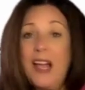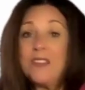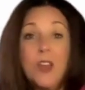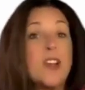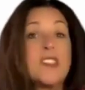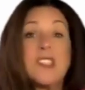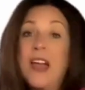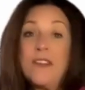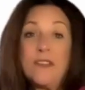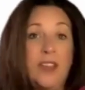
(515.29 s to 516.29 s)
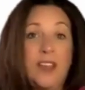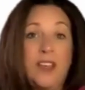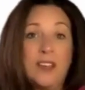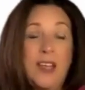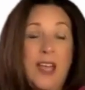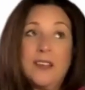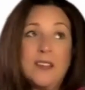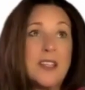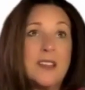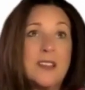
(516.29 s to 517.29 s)
I've lost everything,
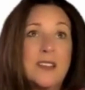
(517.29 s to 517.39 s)
and